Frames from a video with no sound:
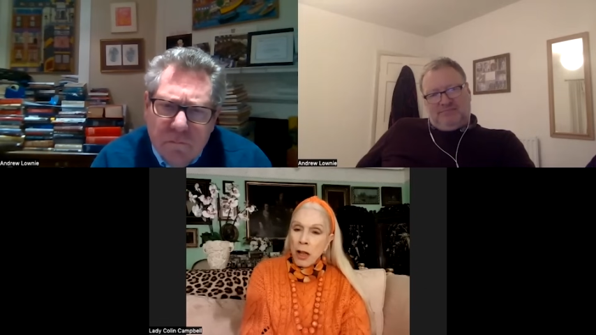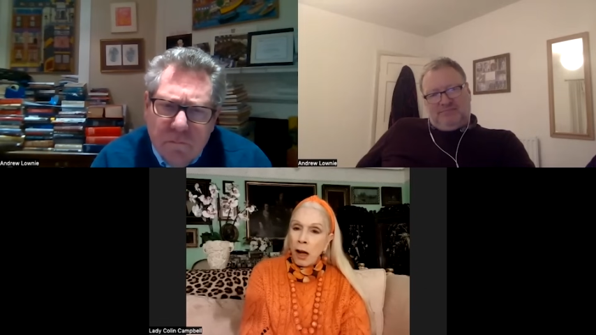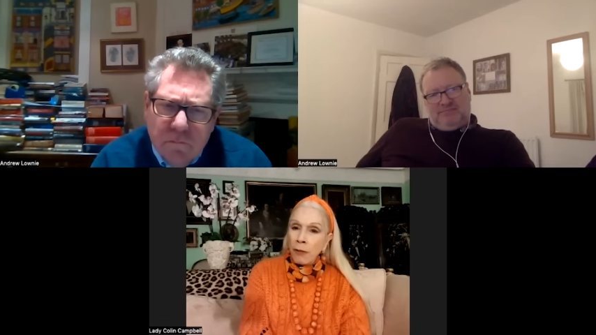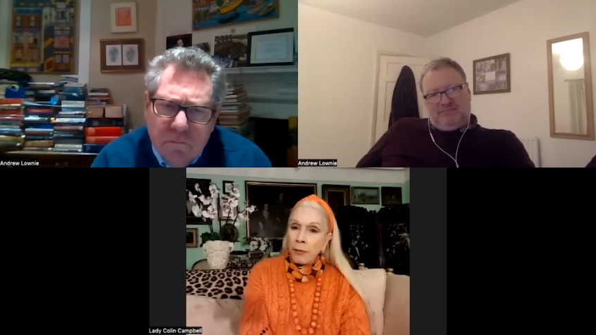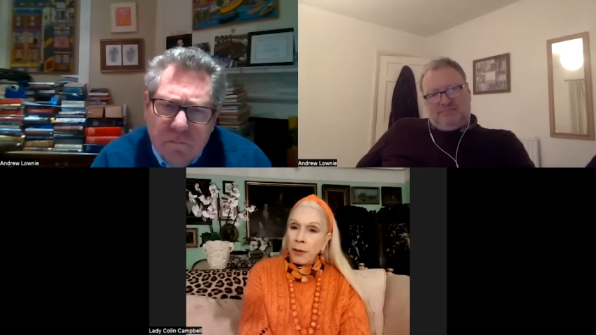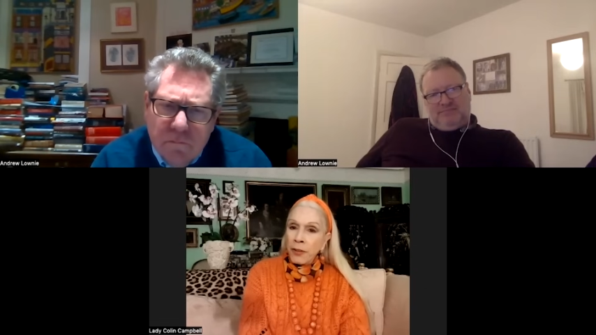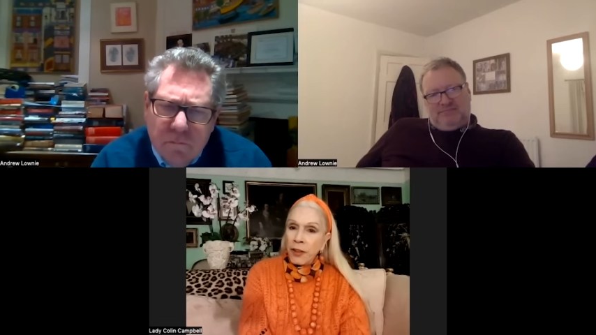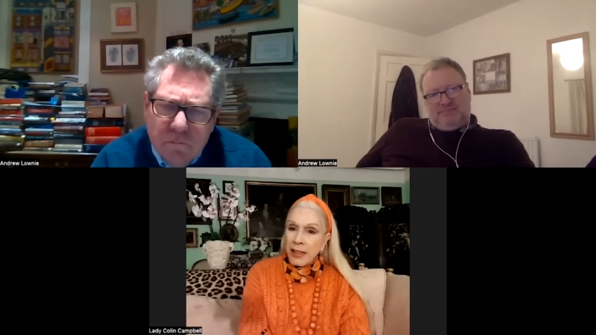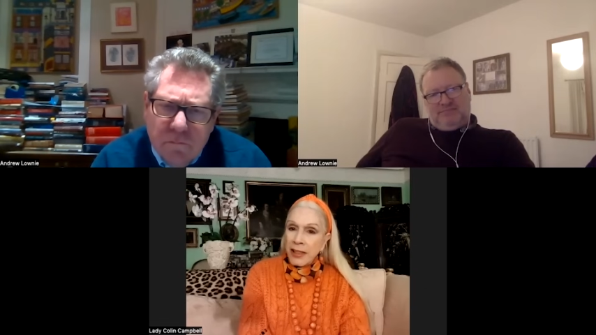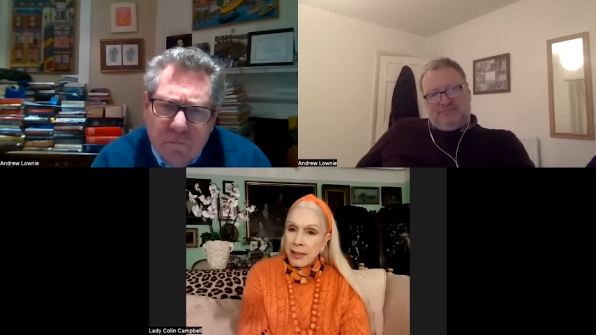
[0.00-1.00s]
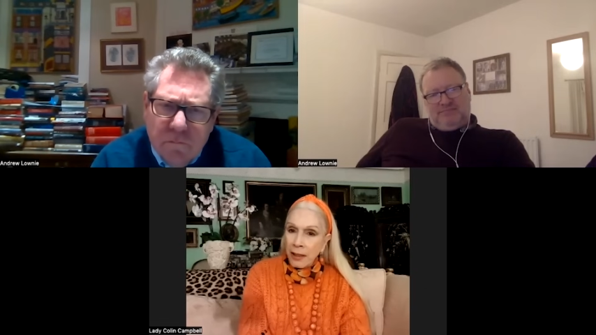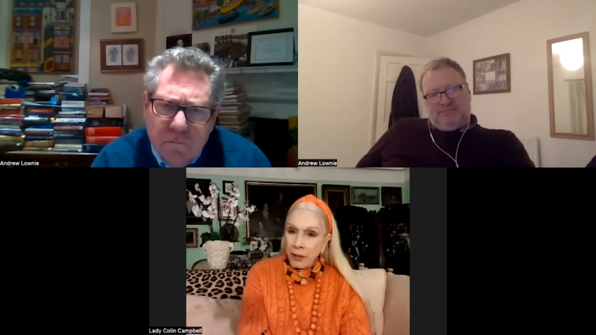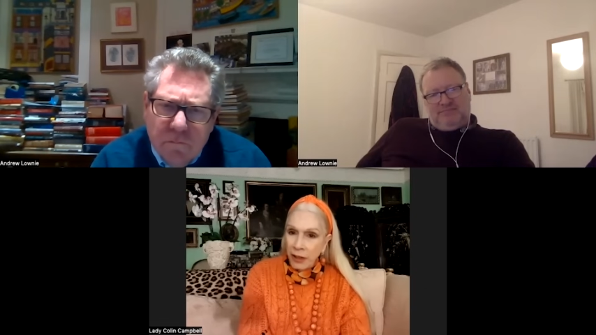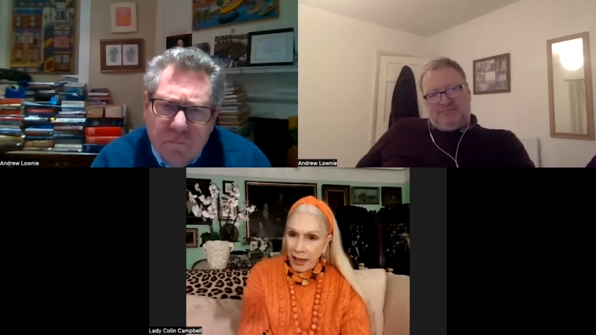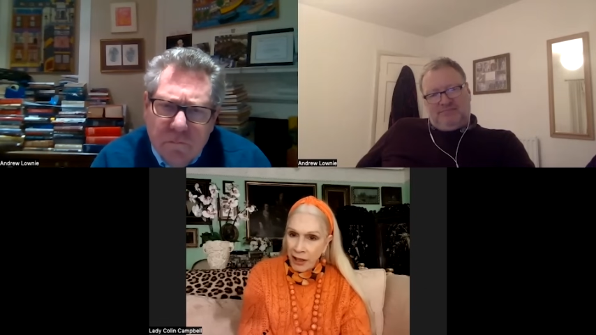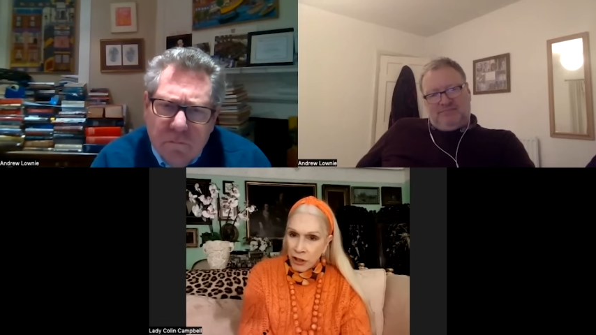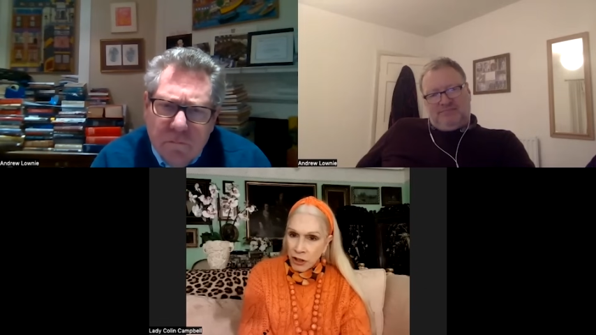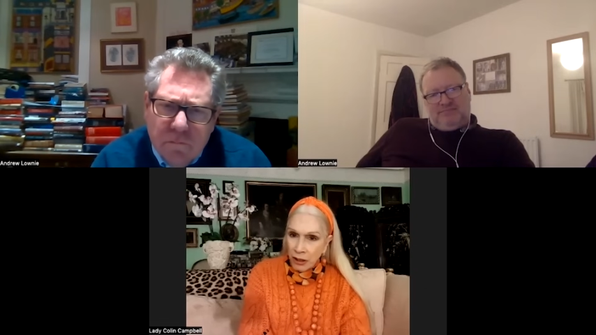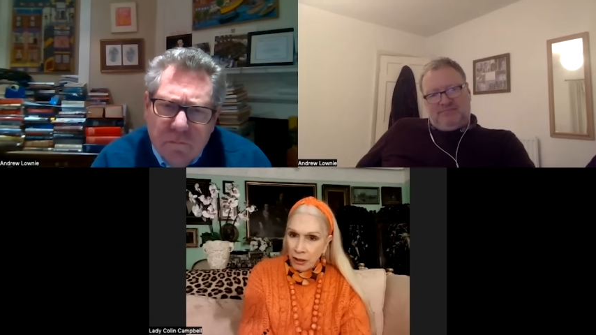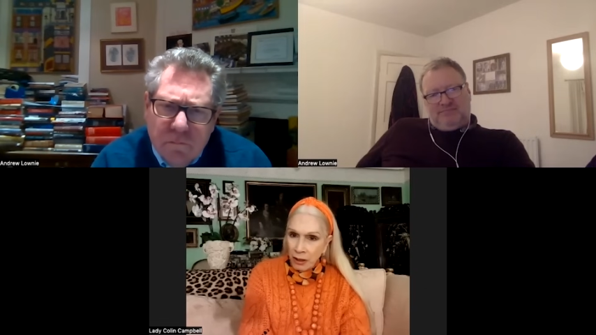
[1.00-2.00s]
Speaker 1: of this
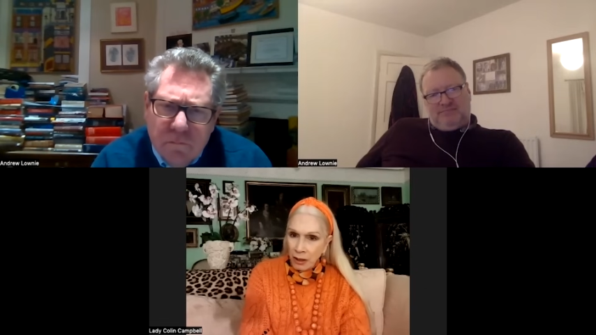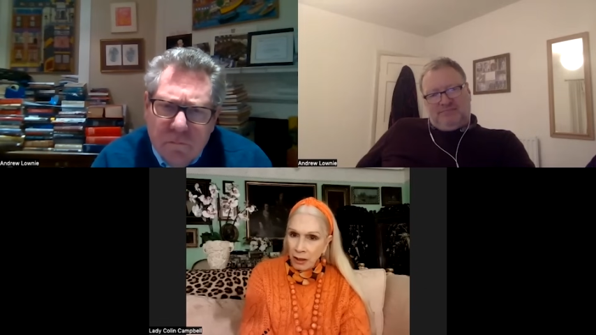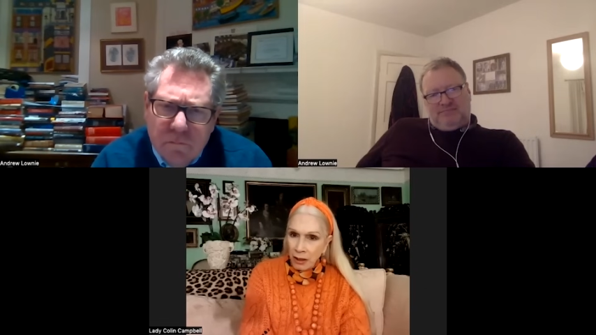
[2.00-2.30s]
nation,